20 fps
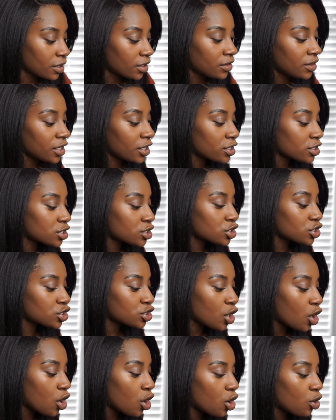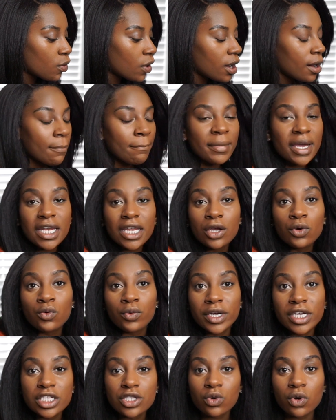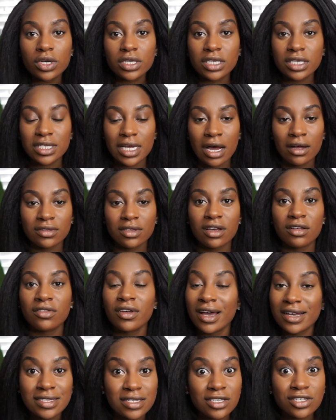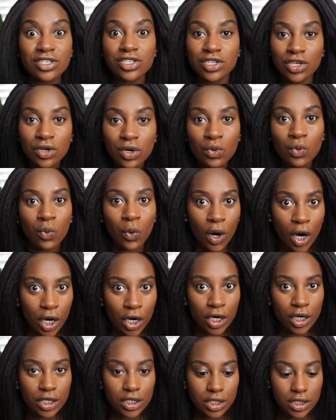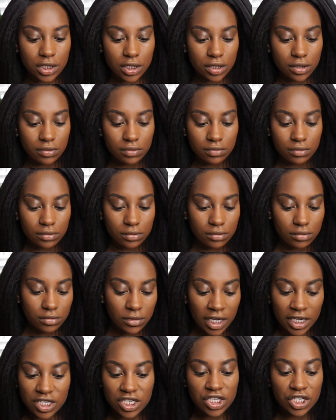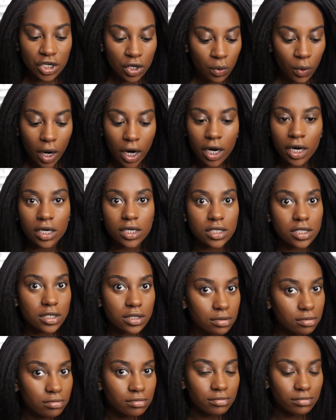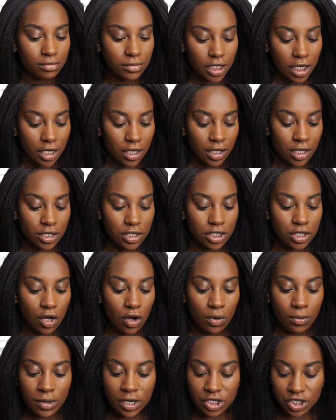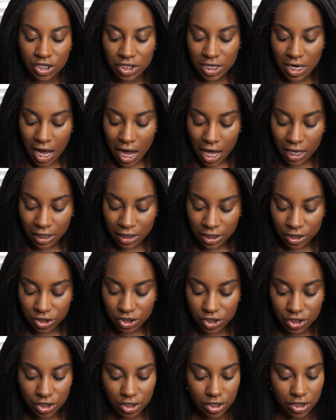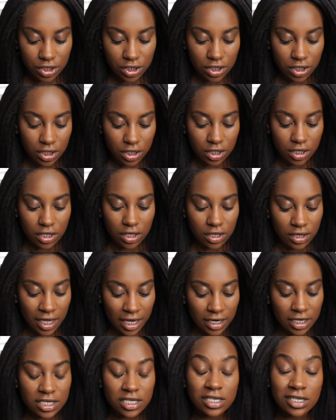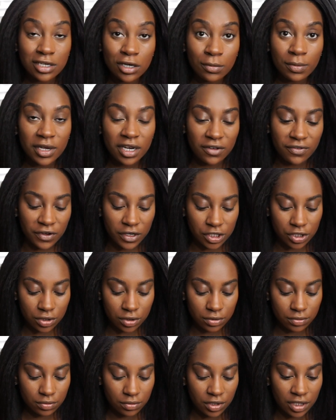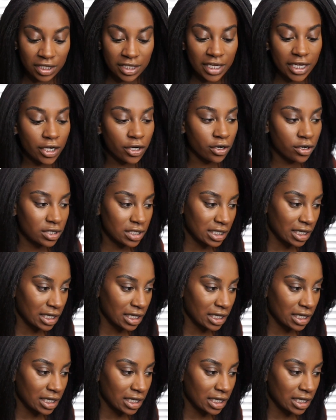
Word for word: There's so many resources out there that still works. It still works. There's so much knowledge that is still beneficial years